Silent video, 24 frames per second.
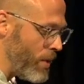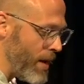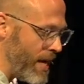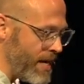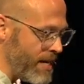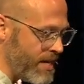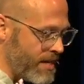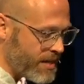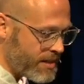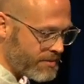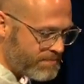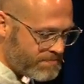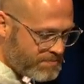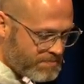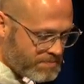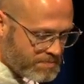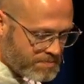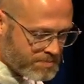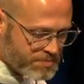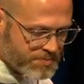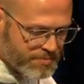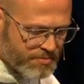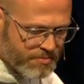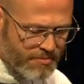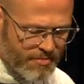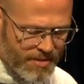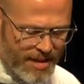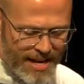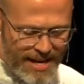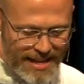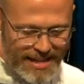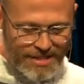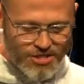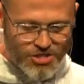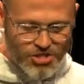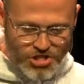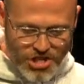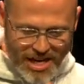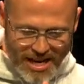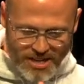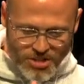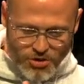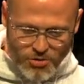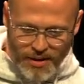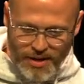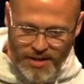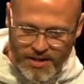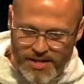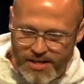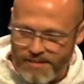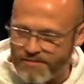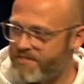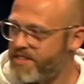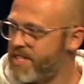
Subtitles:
week in January